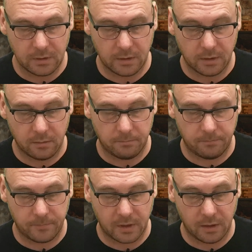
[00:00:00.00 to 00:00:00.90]

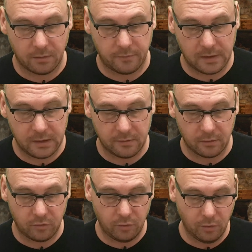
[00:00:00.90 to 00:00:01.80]
I have had
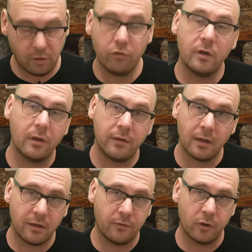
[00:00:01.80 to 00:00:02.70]

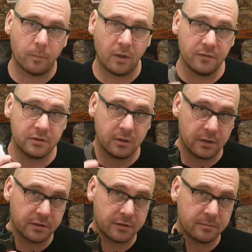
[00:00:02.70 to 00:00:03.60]
234 puffs on
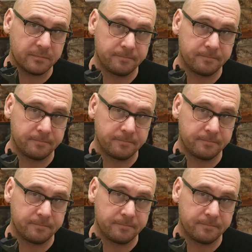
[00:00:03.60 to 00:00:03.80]
this.